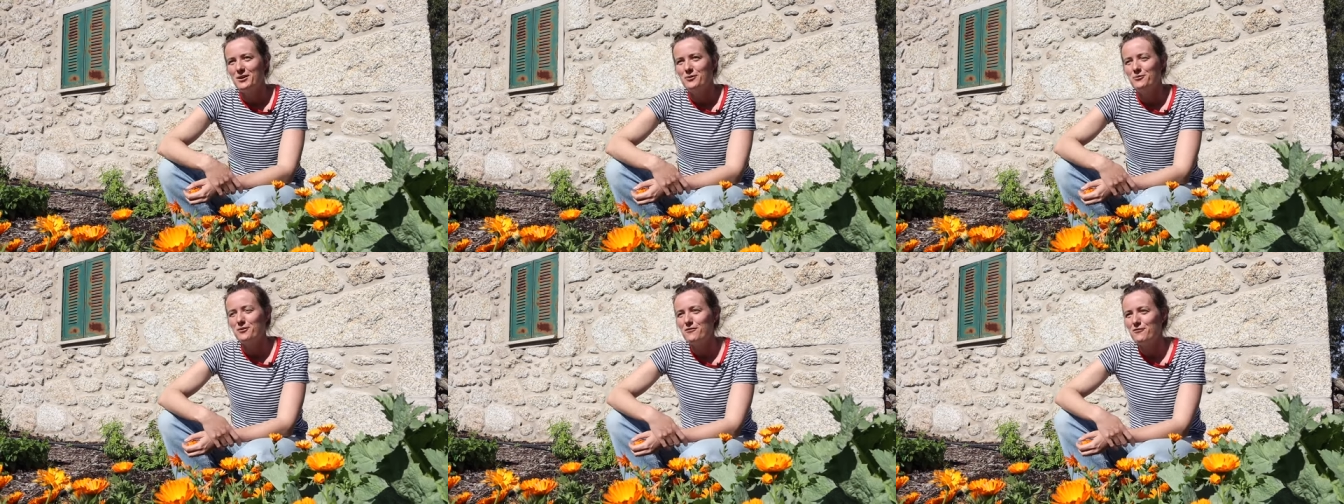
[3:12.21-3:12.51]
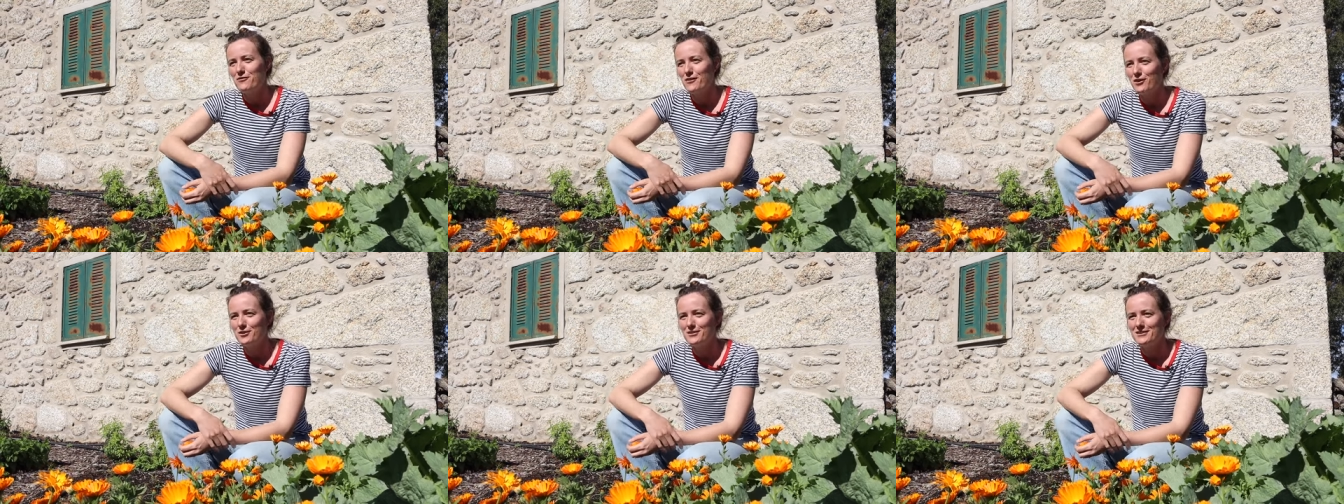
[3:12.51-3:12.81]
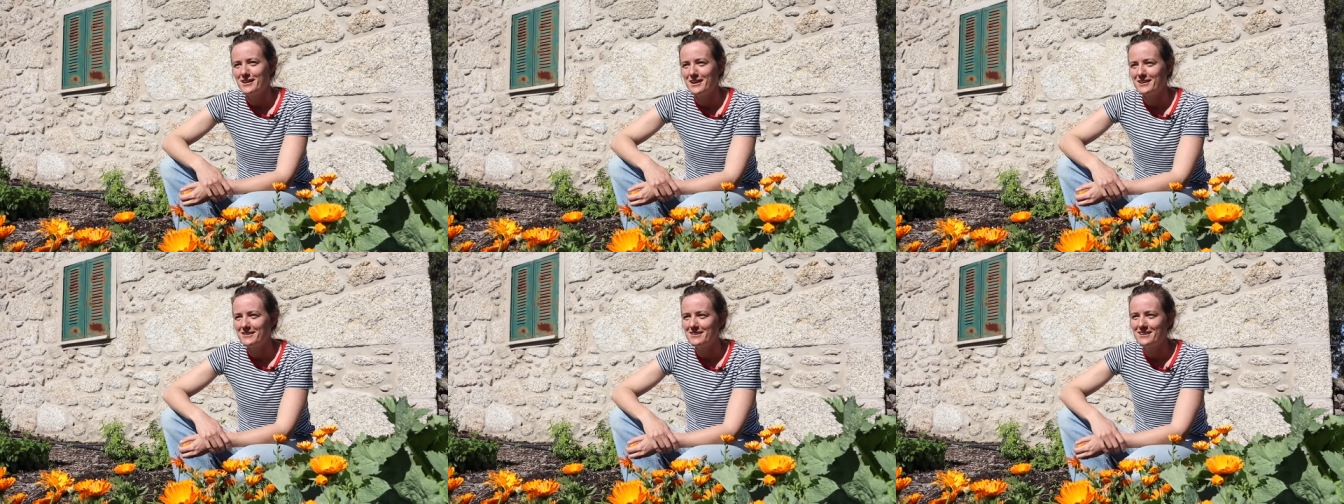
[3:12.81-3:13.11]
we felt
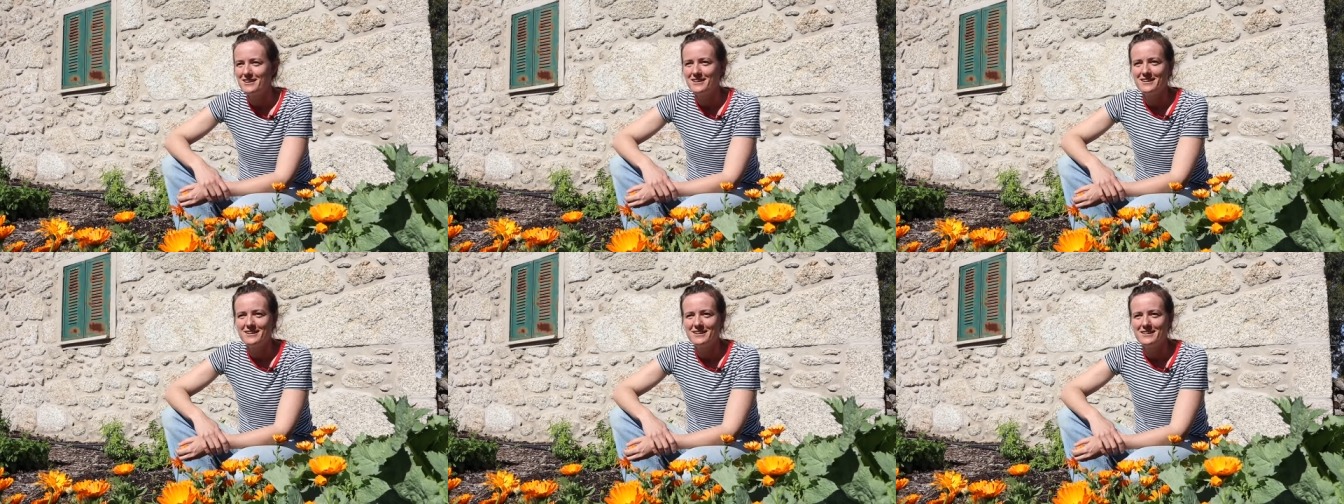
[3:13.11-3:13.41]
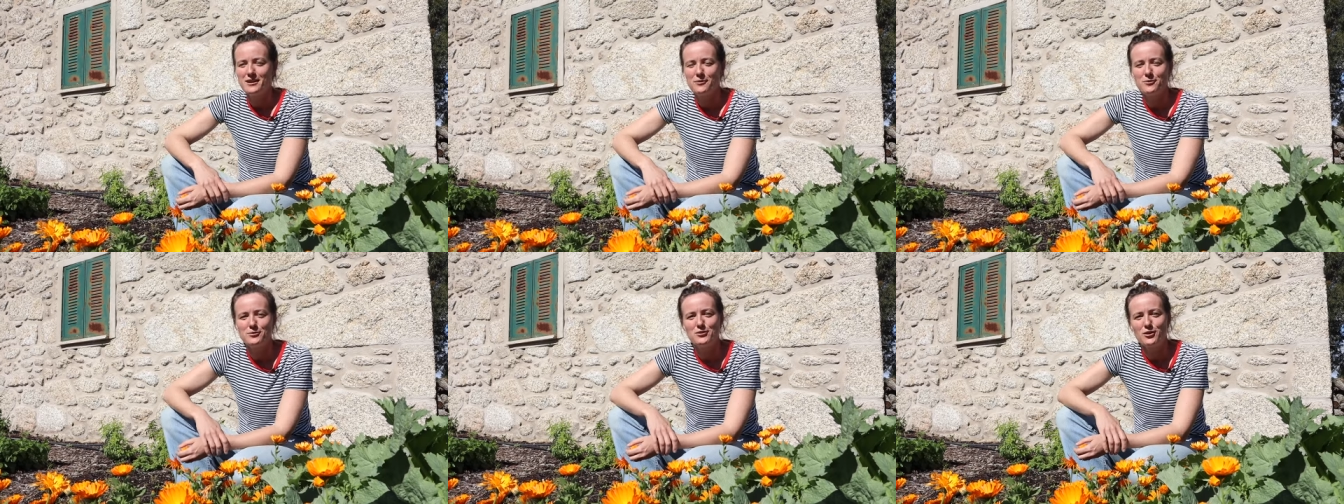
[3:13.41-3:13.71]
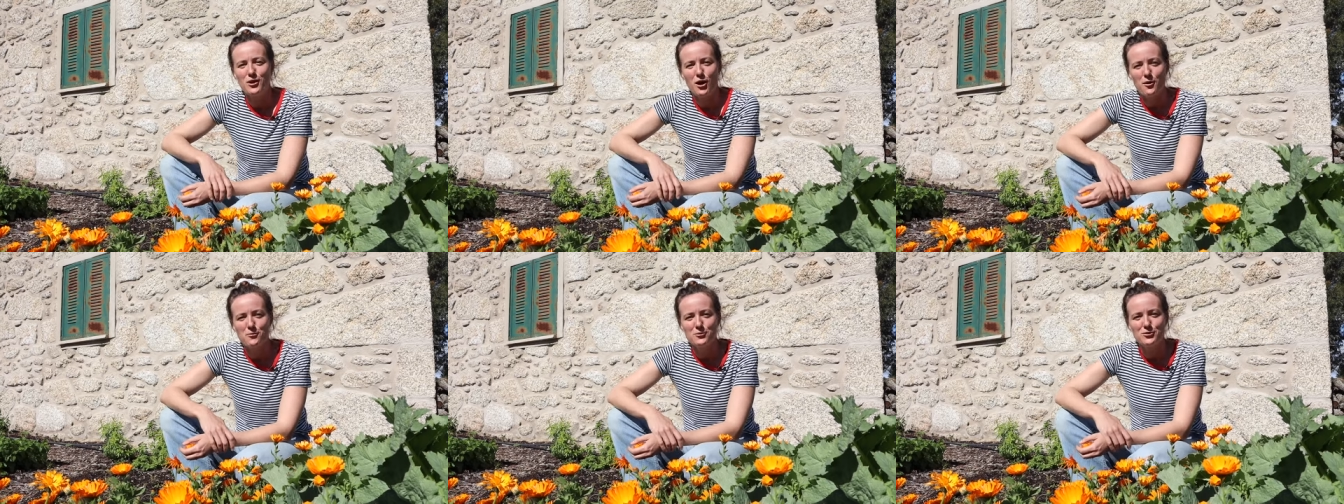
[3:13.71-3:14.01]
that there was
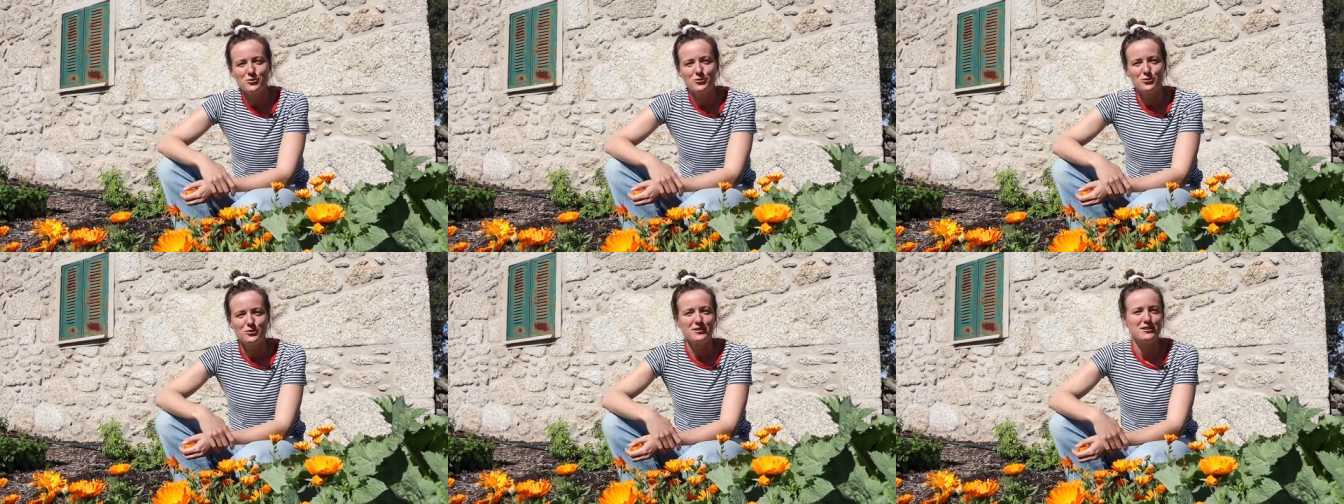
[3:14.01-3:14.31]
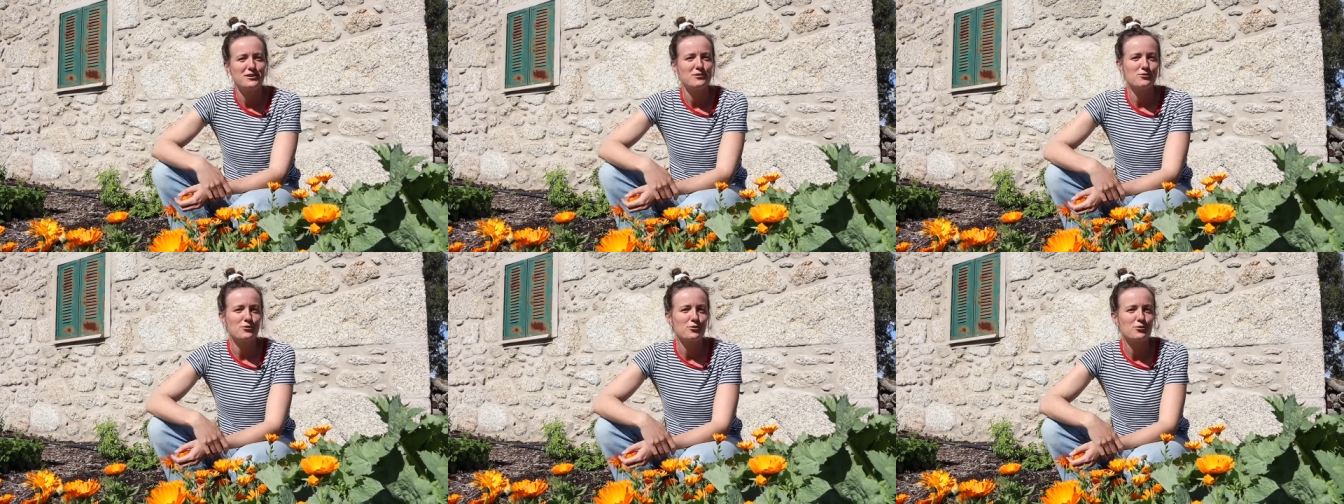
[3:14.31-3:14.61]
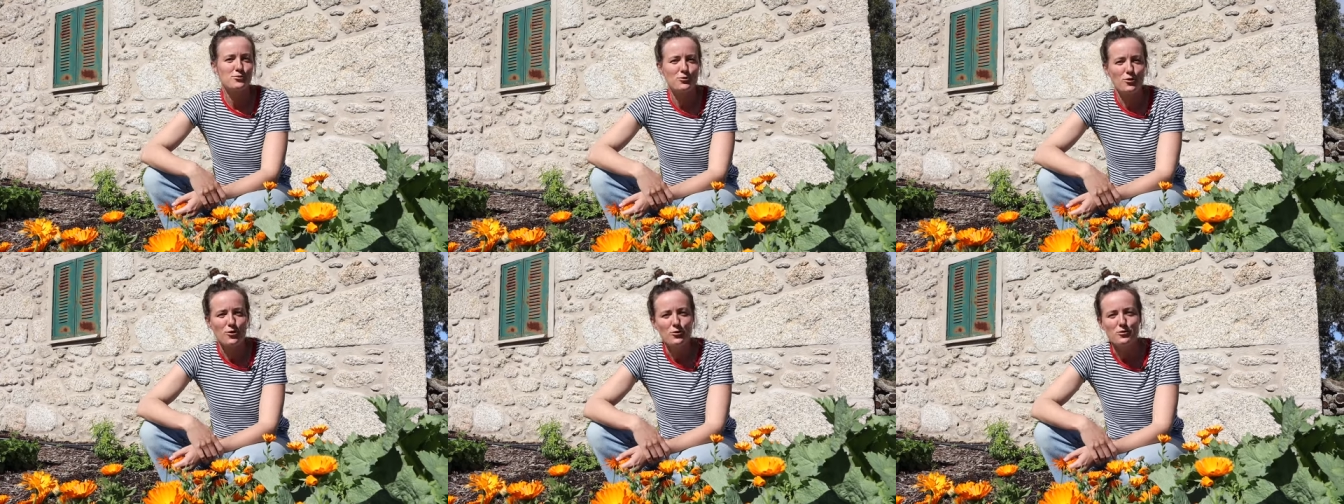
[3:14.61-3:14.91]
an opportunity for
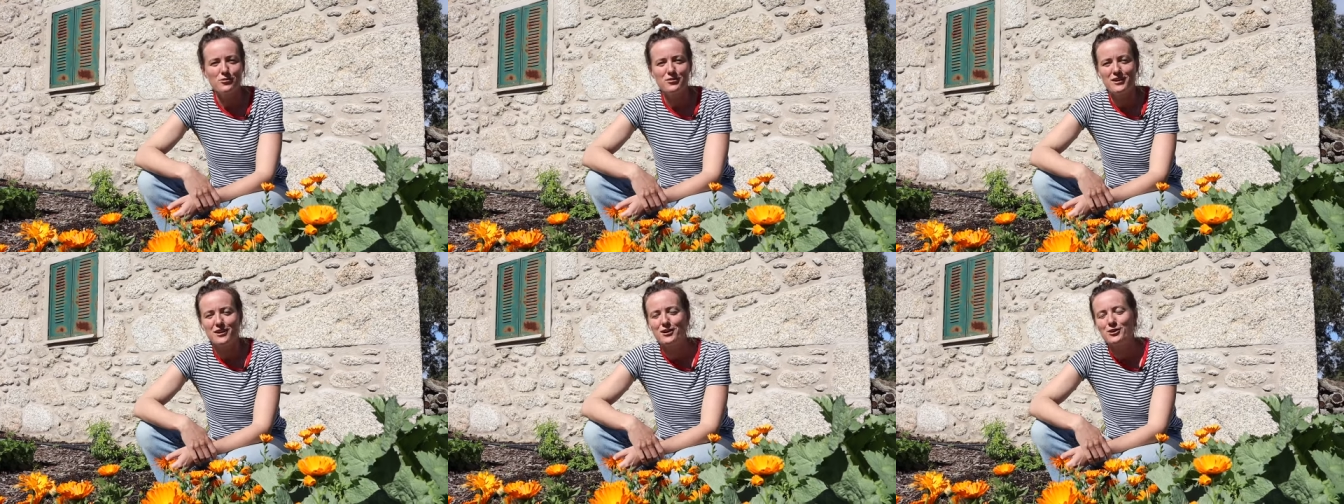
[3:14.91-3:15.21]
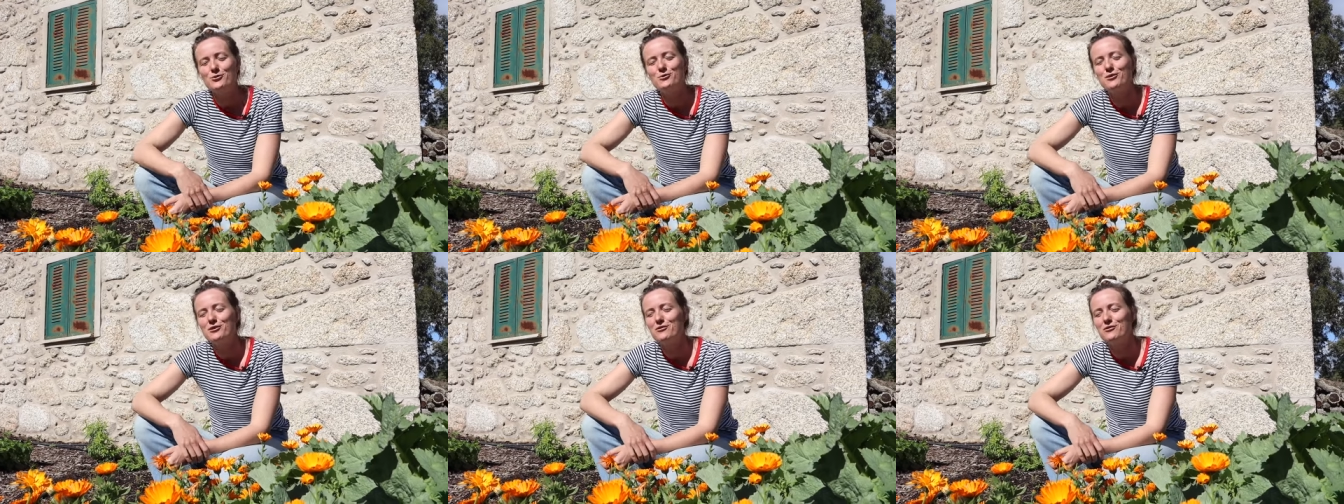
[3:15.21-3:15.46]
growth and new